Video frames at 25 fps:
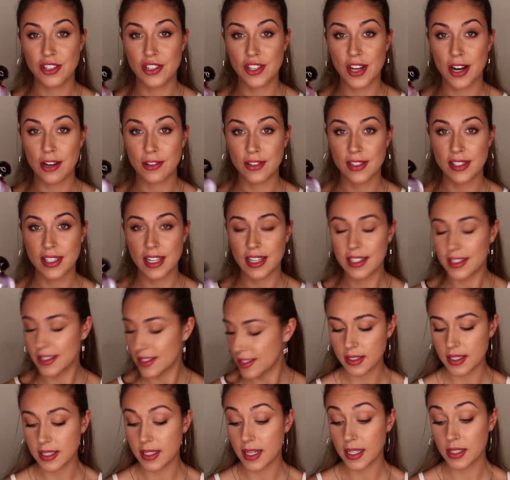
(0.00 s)
the shower
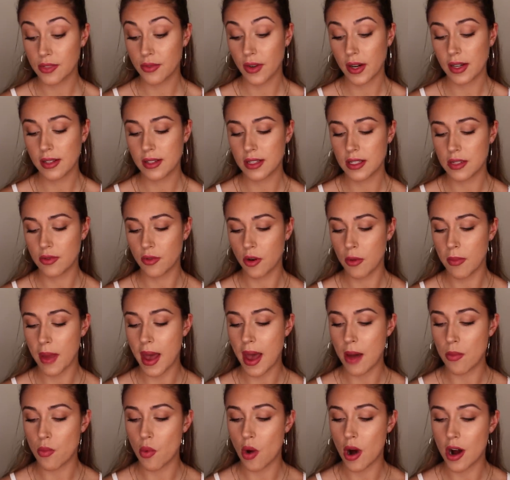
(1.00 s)
scents. The next fragrance is from
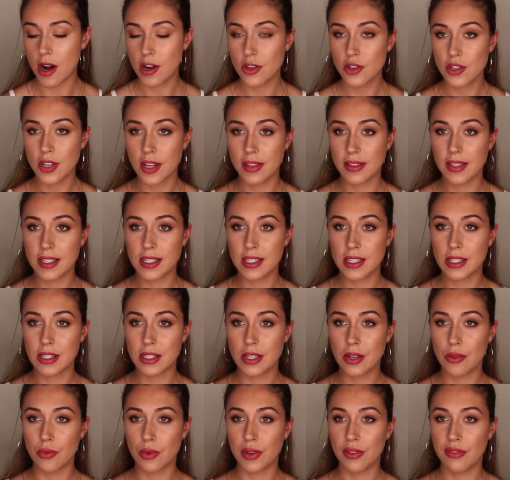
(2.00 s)
Amouage, and this
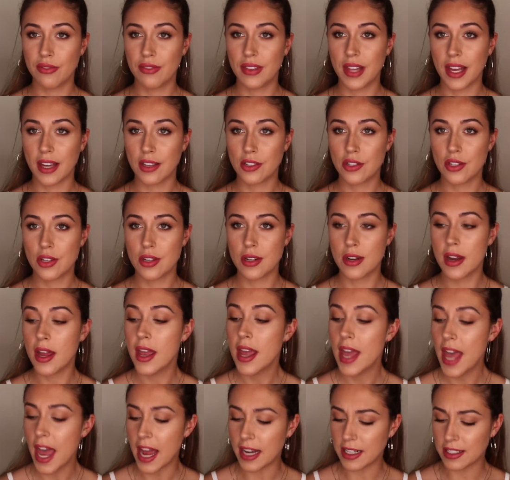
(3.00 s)
is Reflection.
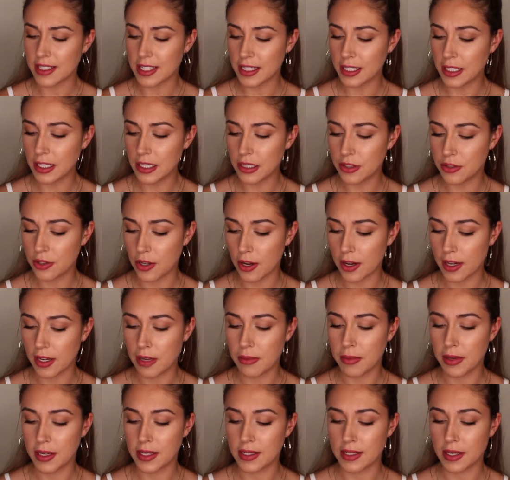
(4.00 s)
And it's a little dirty
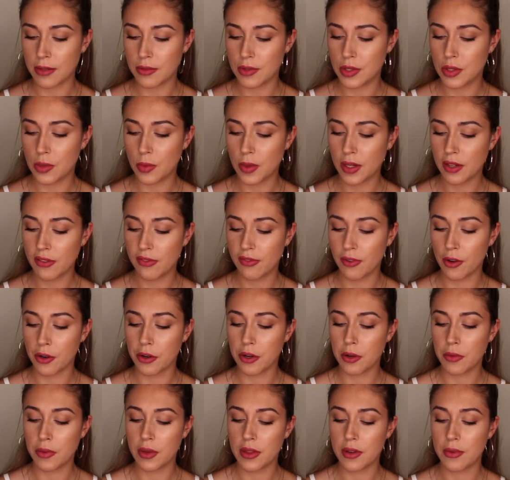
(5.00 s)
because I was doing a
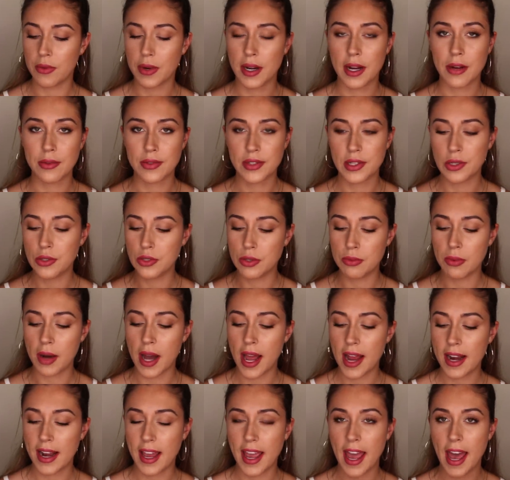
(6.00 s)
photo with it when I was in
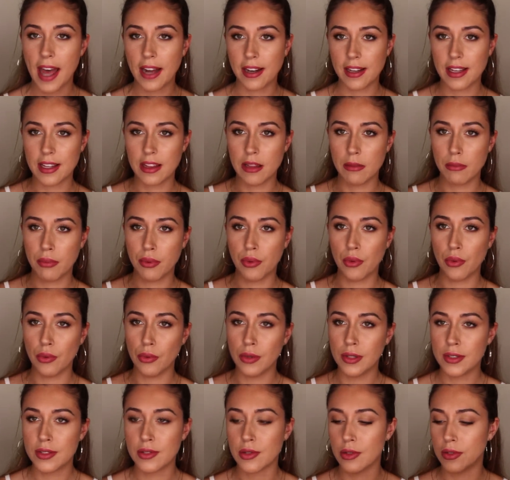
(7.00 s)
Dubai and I had it in the
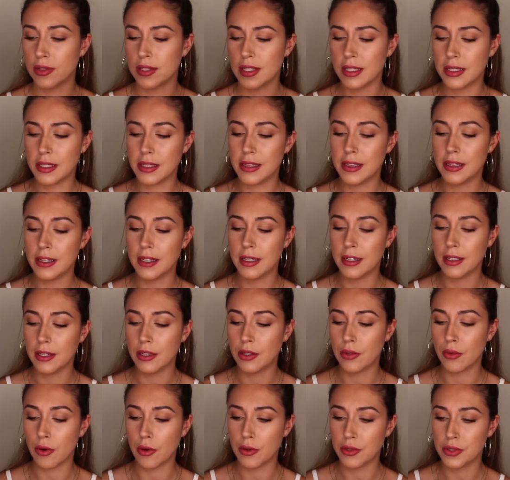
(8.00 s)
pool, so it's a little
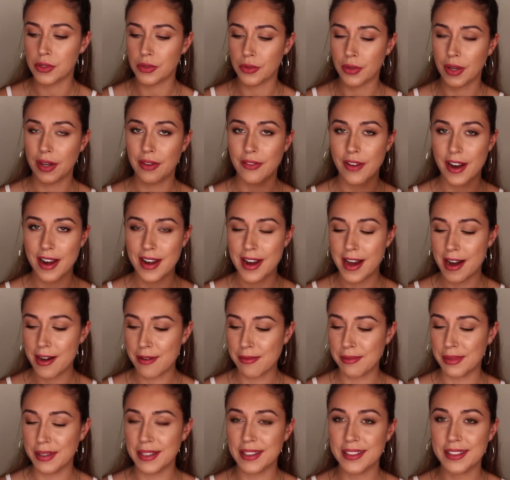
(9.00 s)
gross looking right
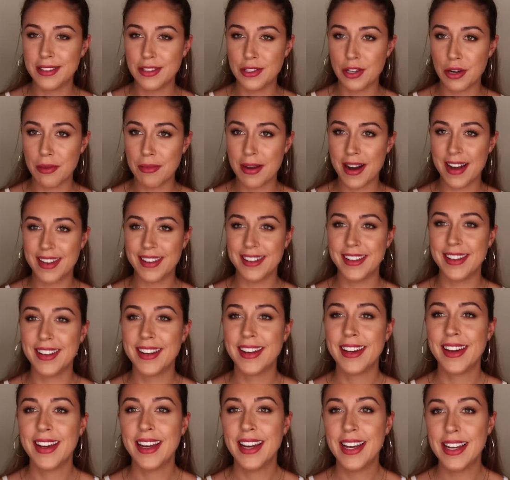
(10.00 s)
now, but don't mind it.
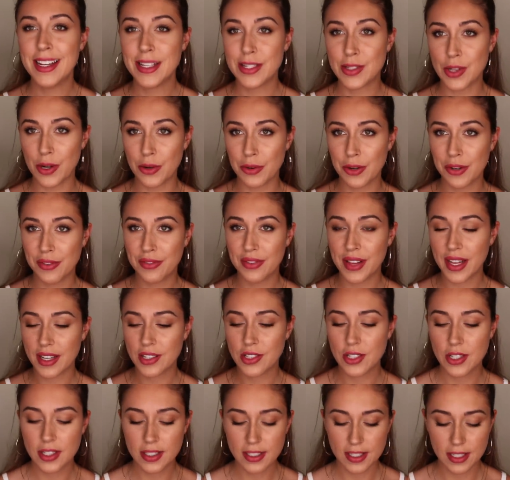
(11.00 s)
So
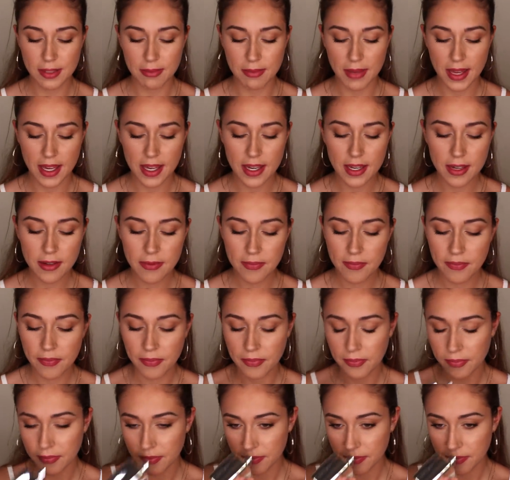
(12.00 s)
Reflection, to me,